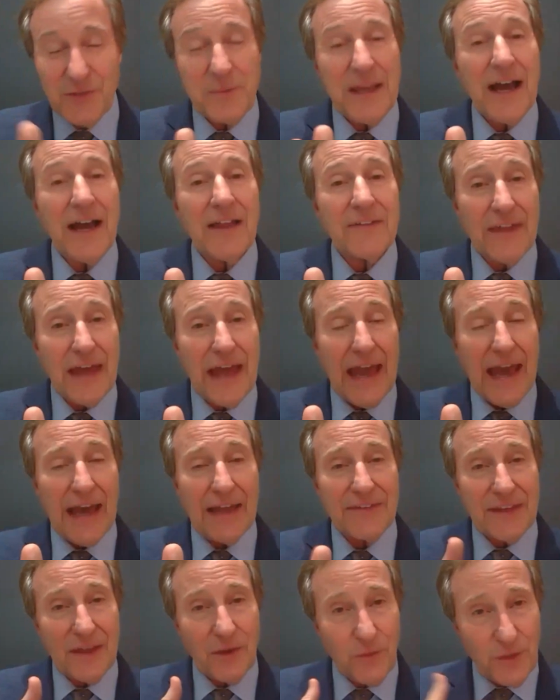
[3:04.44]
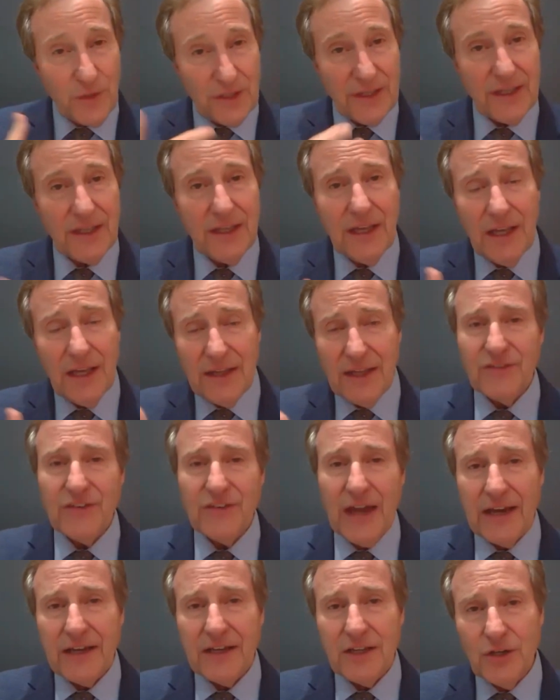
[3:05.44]
beyond that, they really, they've
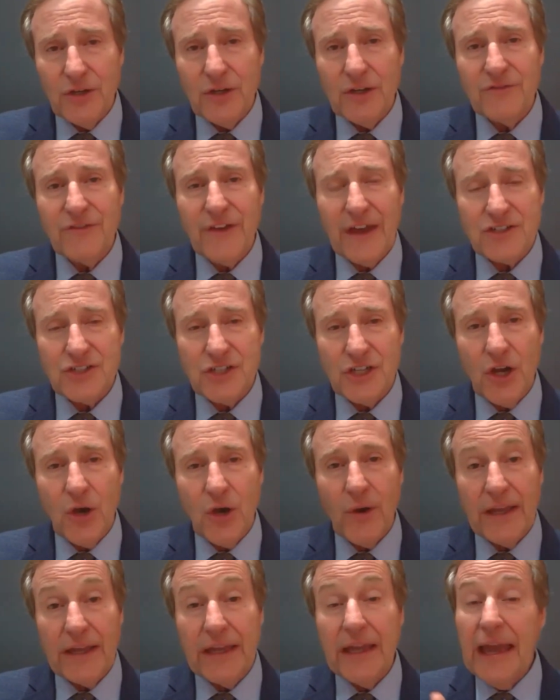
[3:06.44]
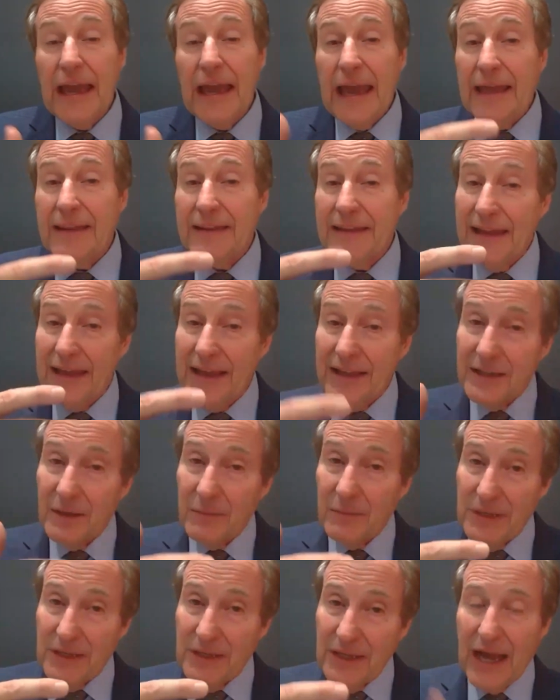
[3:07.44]
got a good infection going, and they end
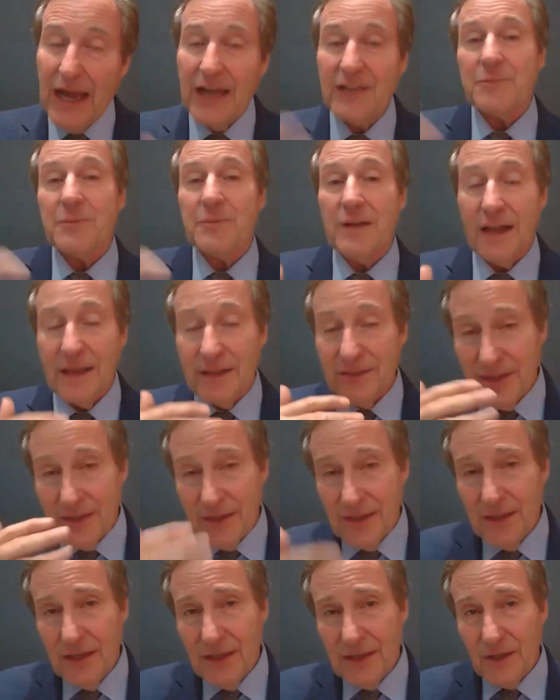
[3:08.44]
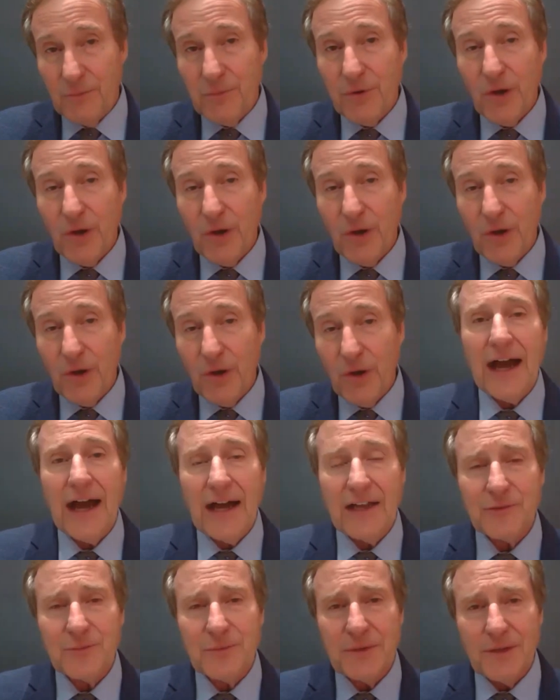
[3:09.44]
up being hospitalized. They, they're brought into the
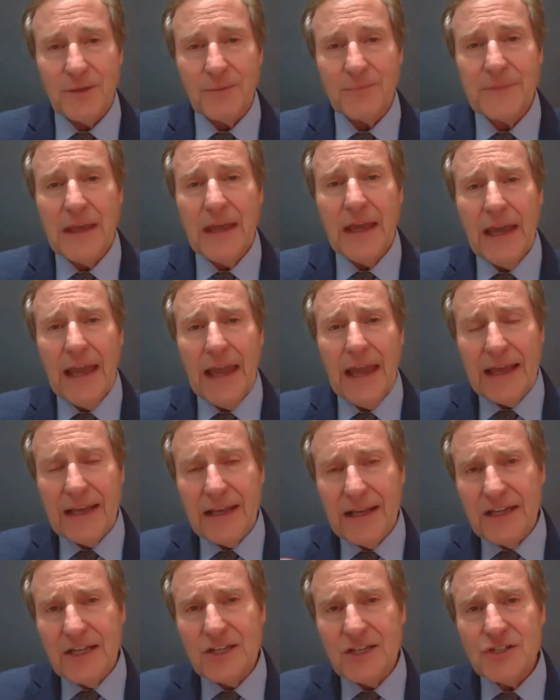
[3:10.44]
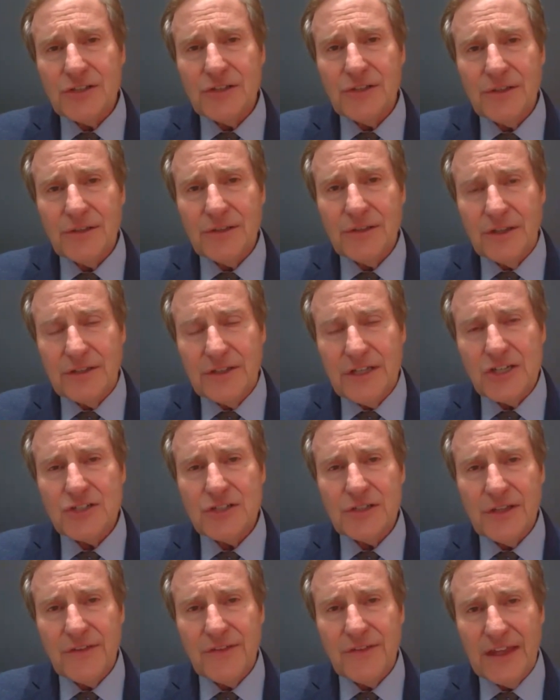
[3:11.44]
hospital. And initial,
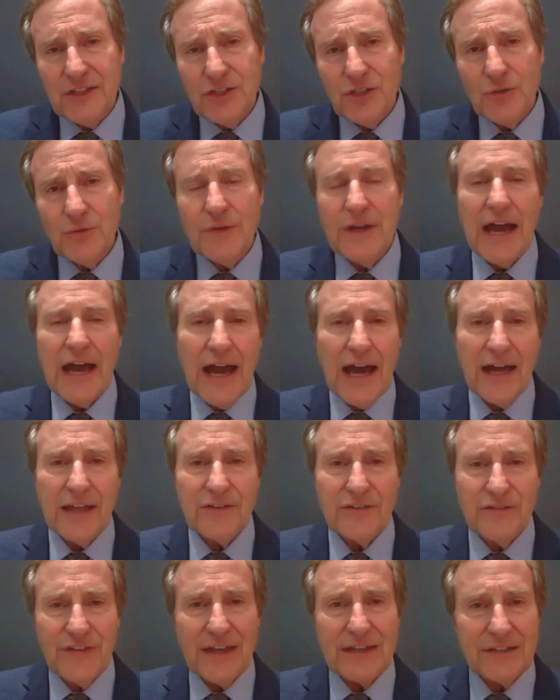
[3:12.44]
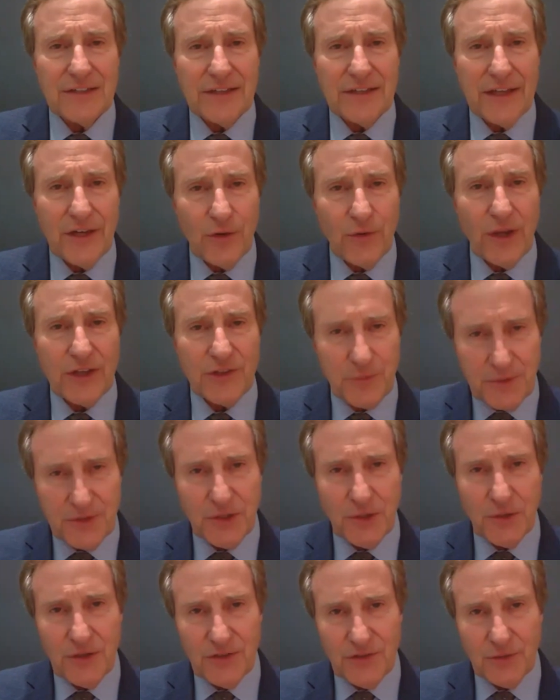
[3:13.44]
initially, they do non-ventilator
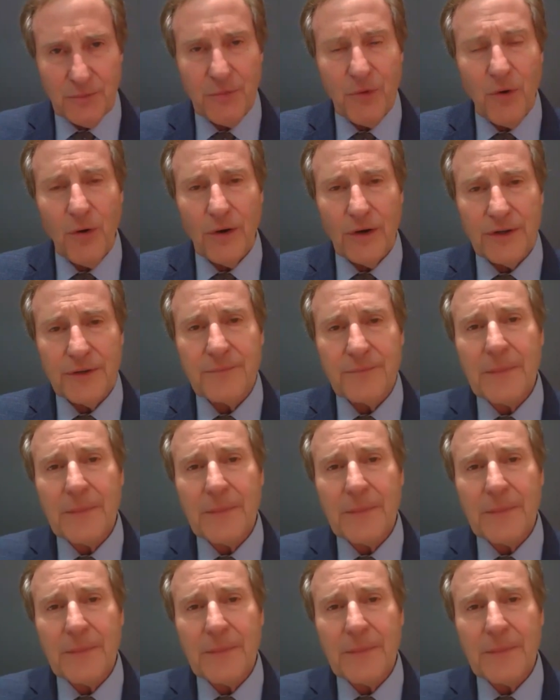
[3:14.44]
respiratory support.